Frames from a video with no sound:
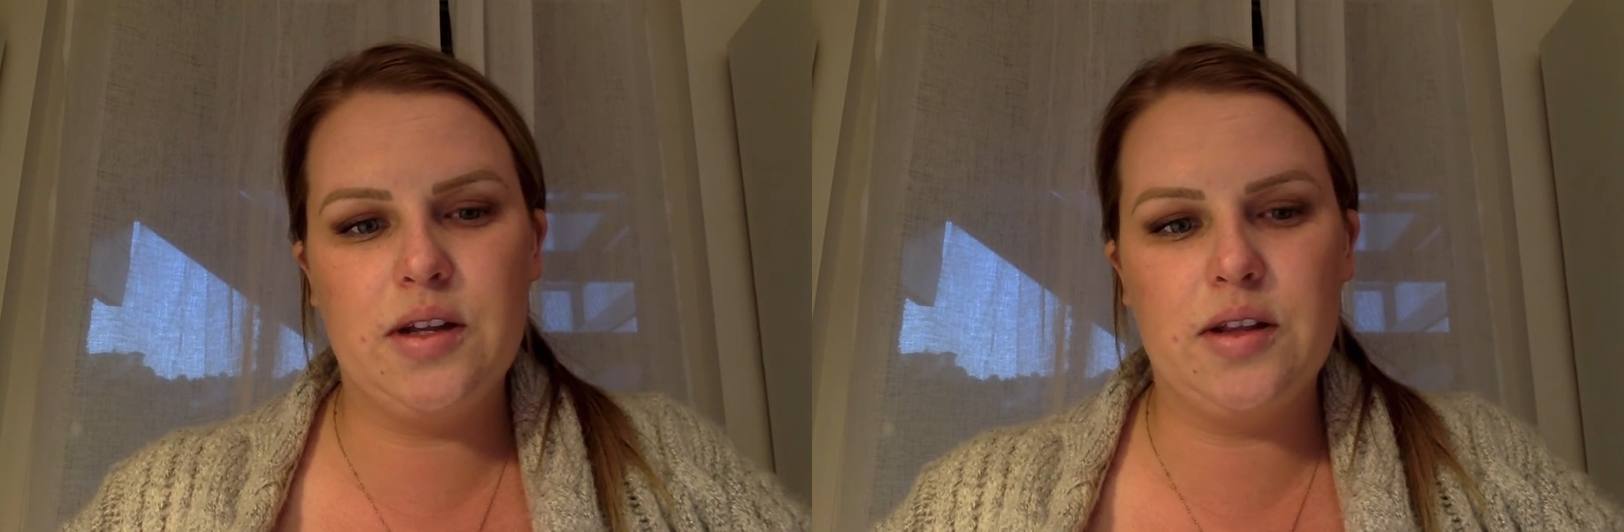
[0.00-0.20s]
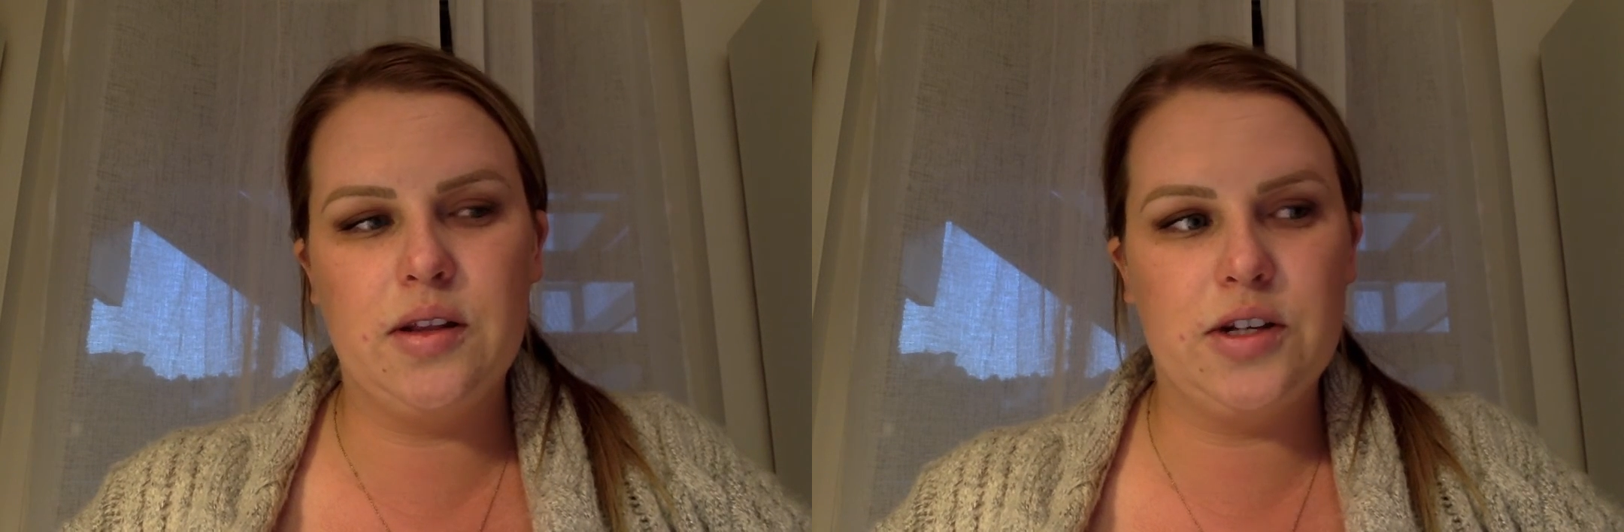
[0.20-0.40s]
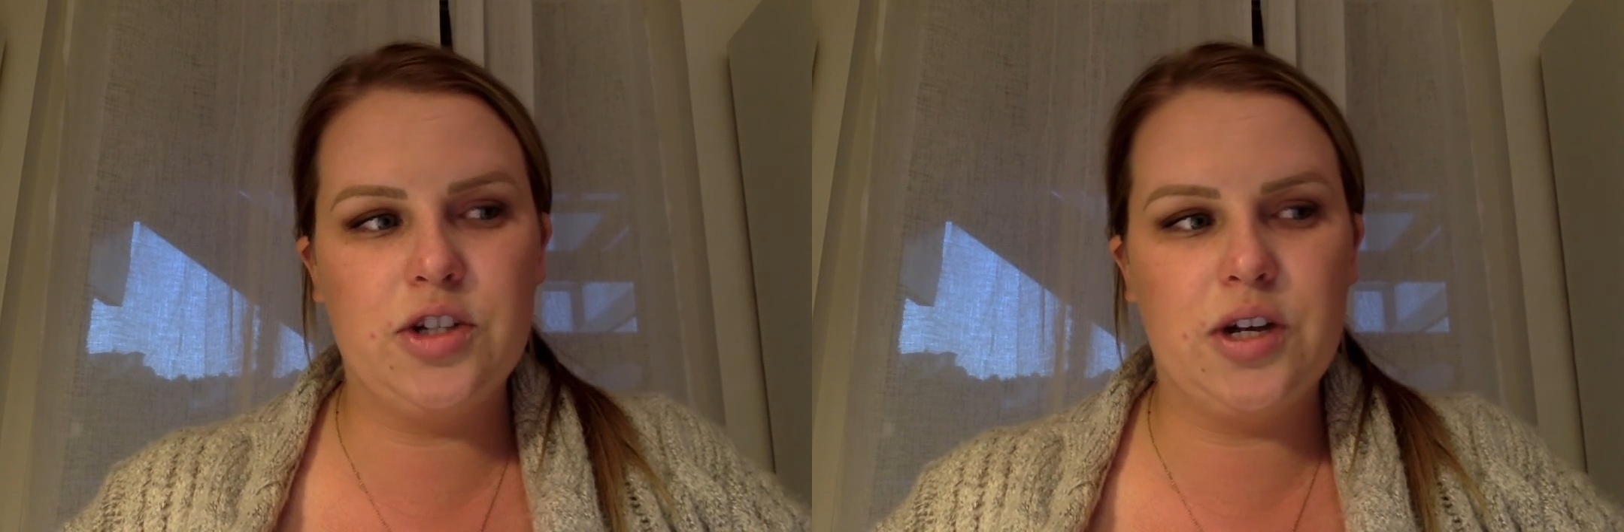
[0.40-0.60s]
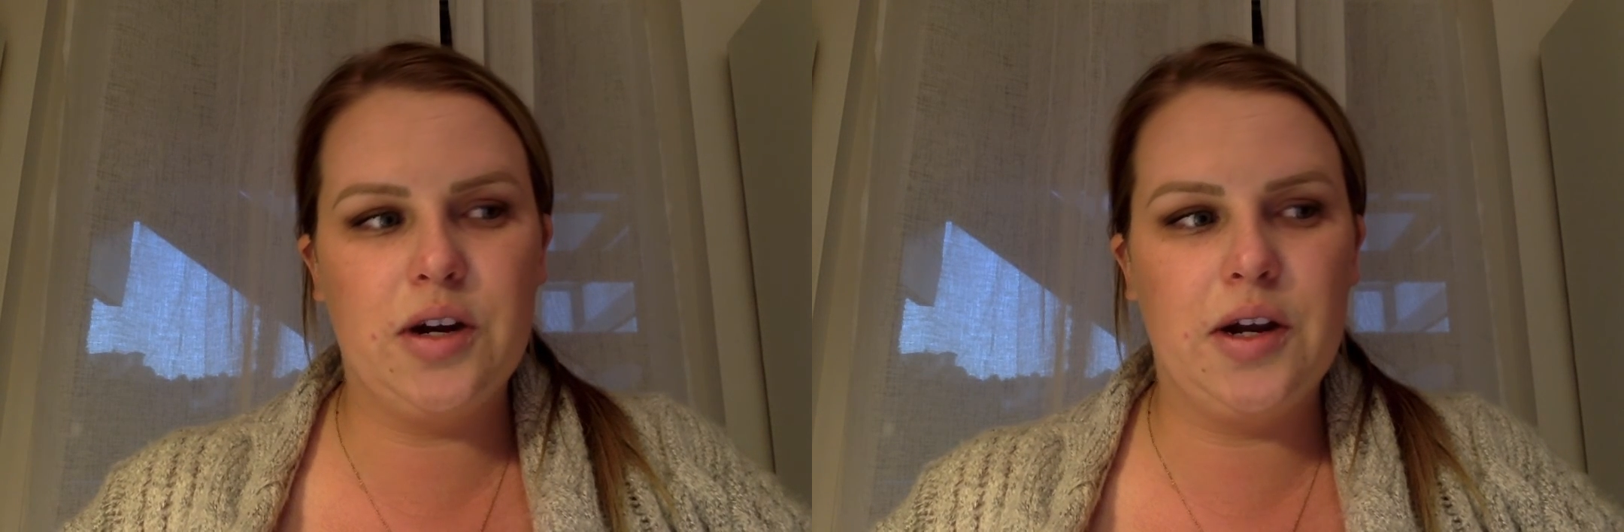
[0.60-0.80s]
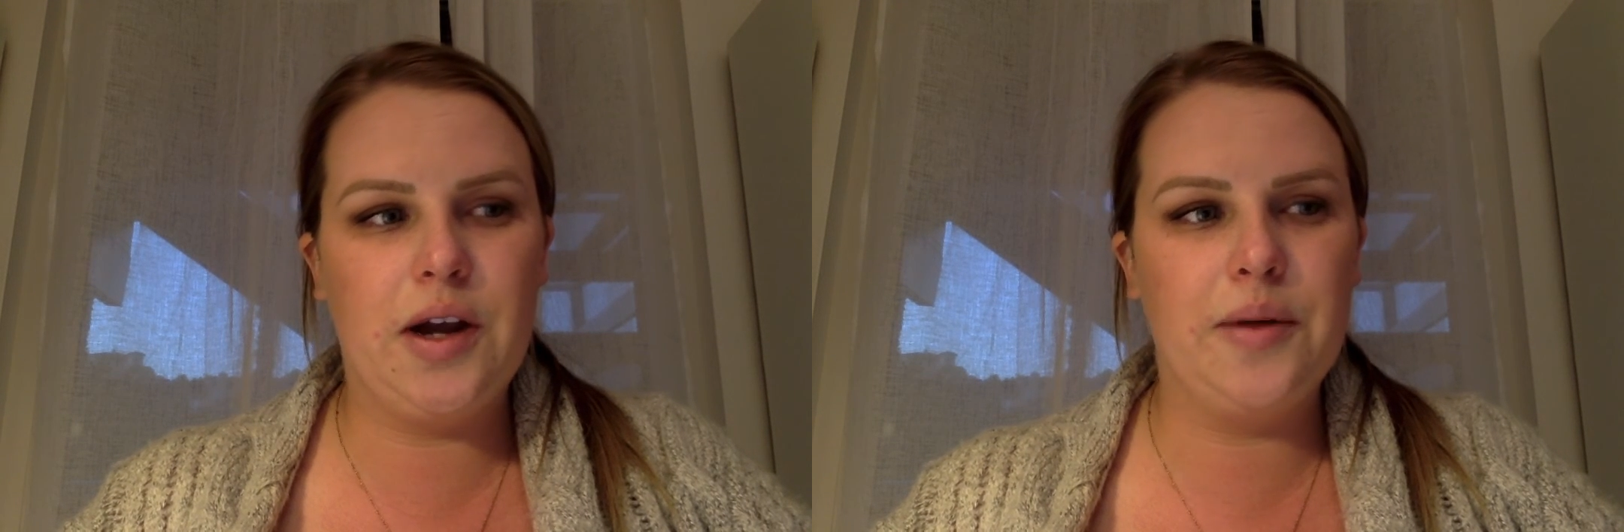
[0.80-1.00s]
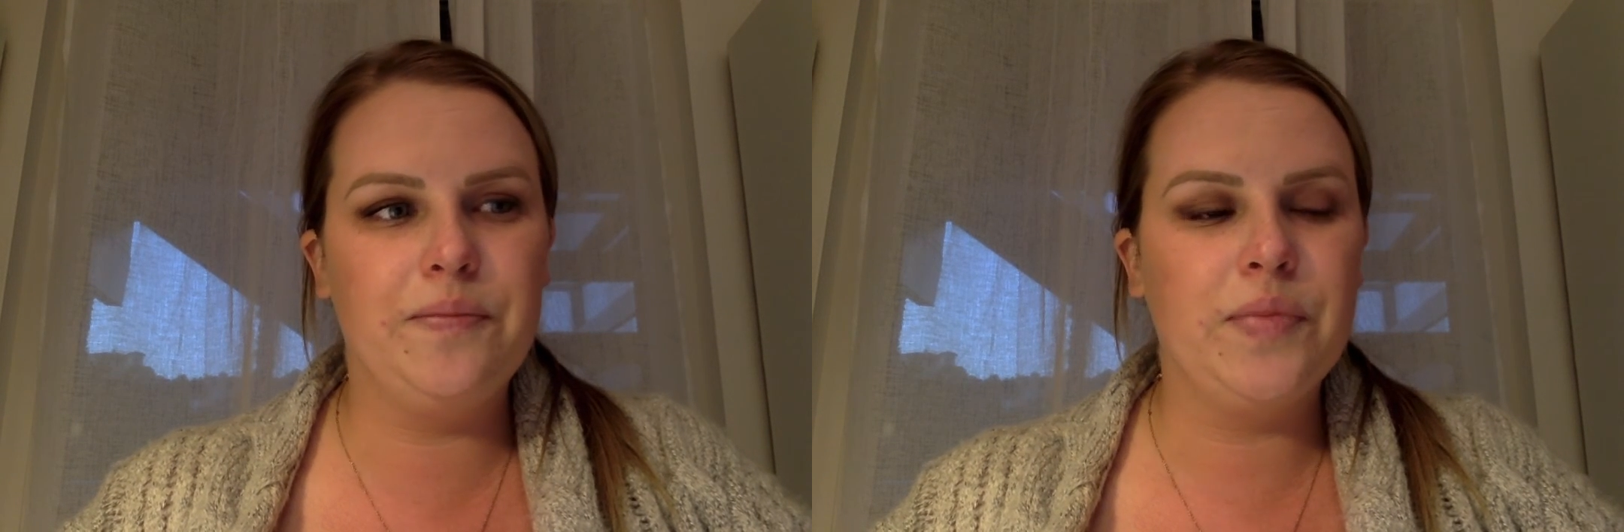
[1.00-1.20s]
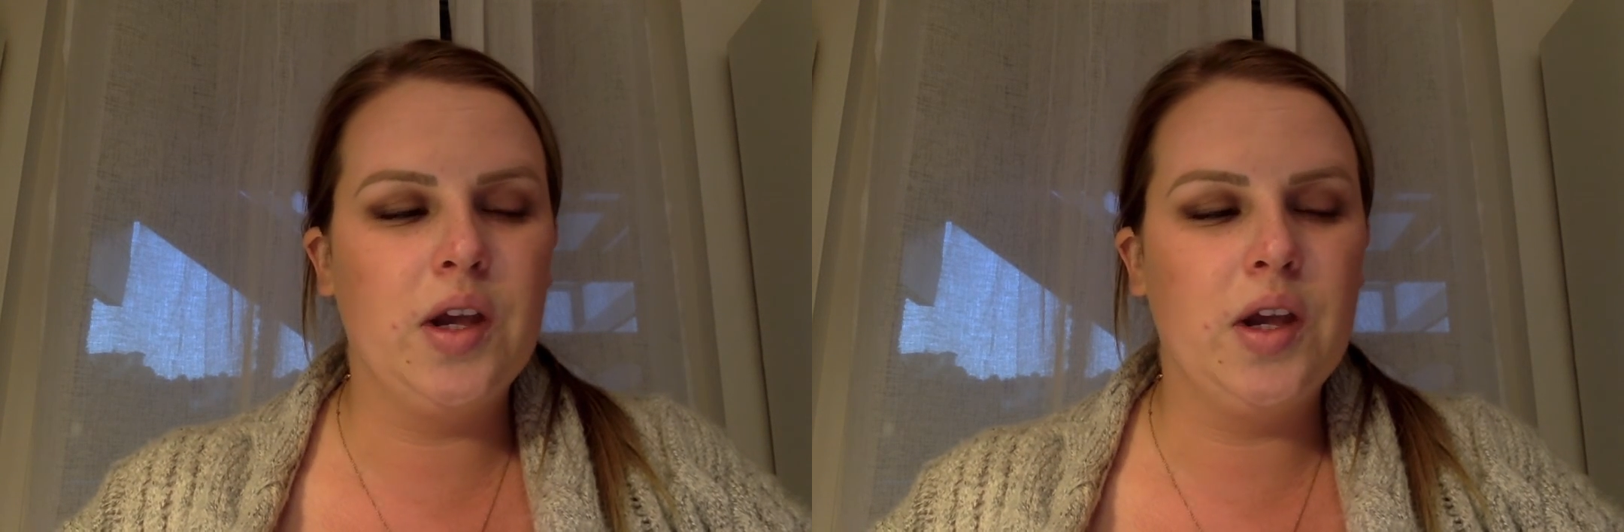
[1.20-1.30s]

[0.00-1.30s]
in the lunch area.